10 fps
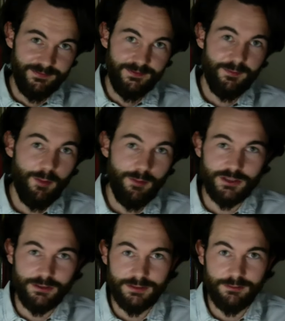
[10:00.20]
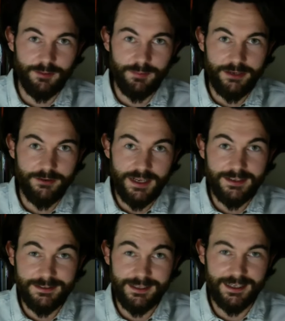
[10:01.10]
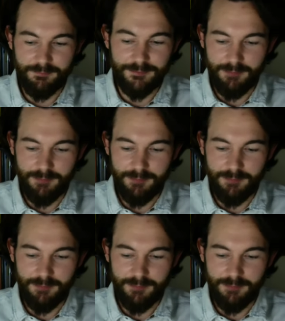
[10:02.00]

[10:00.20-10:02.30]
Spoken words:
my mum's always wanted me to read, and I'm